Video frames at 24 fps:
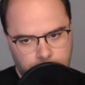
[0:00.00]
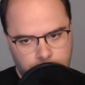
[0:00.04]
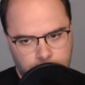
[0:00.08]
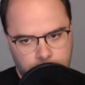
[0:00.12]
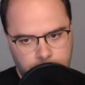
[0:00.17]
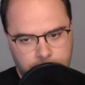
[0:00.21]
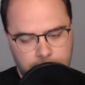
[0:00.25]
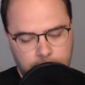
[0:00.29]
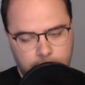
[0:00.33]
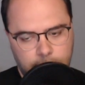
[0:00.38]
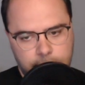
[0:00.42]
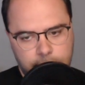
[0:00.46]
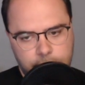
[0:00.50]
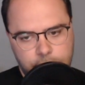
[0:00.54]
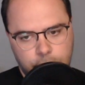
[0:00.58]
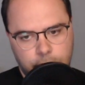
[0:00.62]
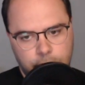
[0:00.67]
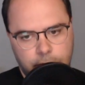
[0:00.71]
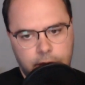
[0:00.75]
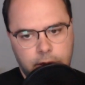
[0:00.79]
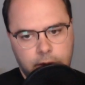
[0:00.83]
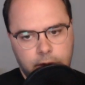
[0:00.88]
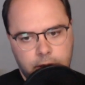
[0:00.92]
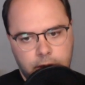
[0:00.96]
Gary
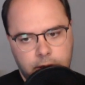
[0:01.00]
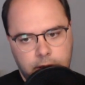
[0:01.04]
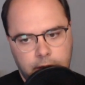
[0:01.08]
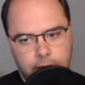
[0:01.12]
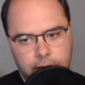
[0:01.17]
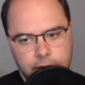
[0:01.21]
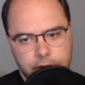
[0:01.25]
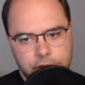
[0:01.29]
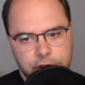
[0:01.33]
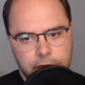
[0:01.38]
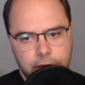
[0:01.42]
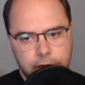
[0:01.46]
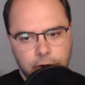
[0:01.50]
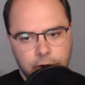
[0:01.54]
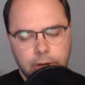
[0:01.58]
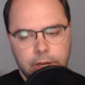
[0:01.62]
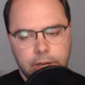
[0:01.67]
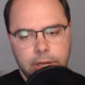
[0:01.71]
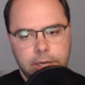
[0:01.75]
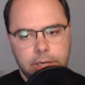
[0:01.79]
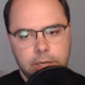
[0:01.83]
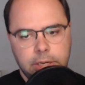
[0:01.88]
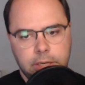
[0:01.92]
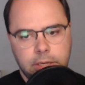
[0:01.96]
Trent, AJ
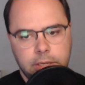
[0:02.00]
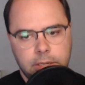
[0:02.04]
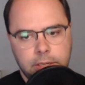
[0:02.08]
Green.